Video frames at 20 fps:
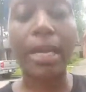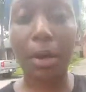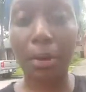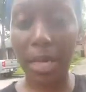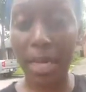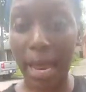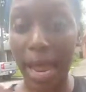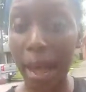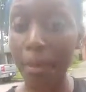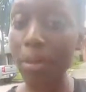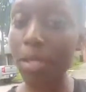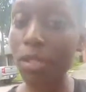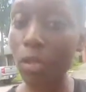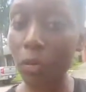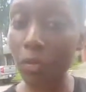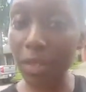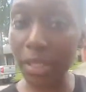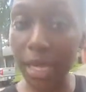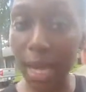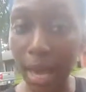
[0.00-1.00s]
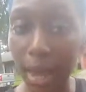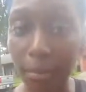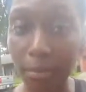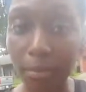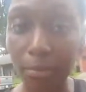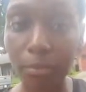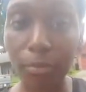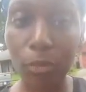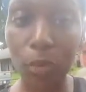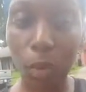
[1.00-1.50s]
Now, it happens over time.
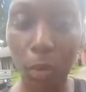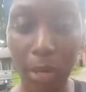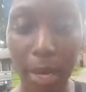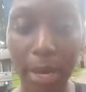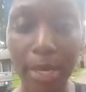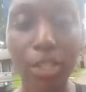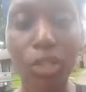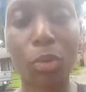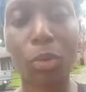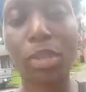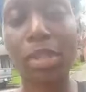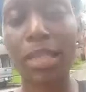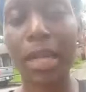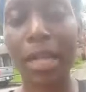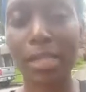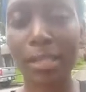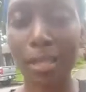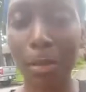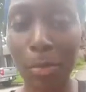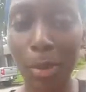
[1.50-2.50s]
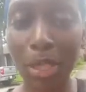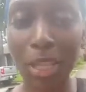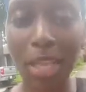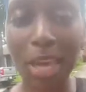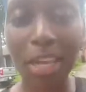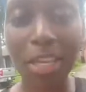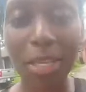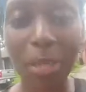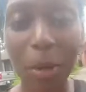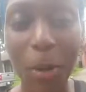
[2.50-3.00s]
Okay, so it's not something that,